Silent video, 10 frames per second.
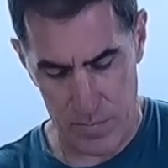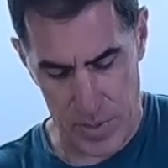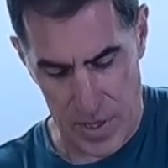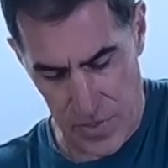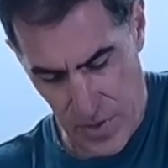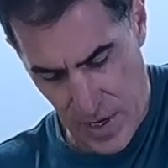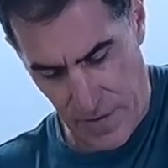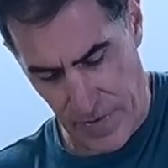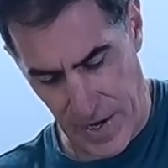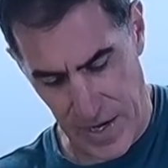But I think
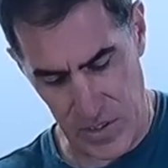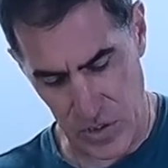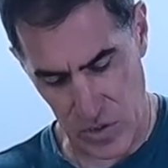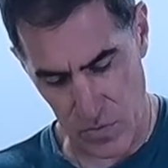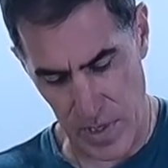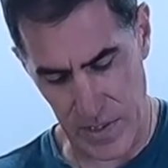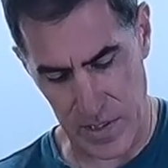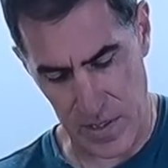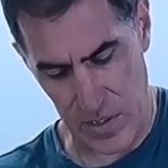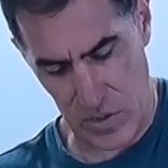if I kind of squeeze
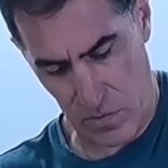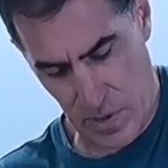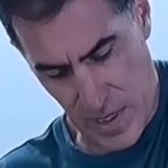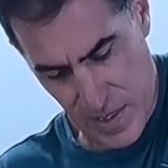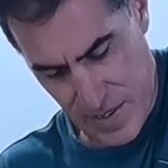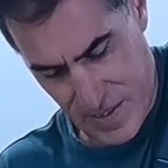it this way,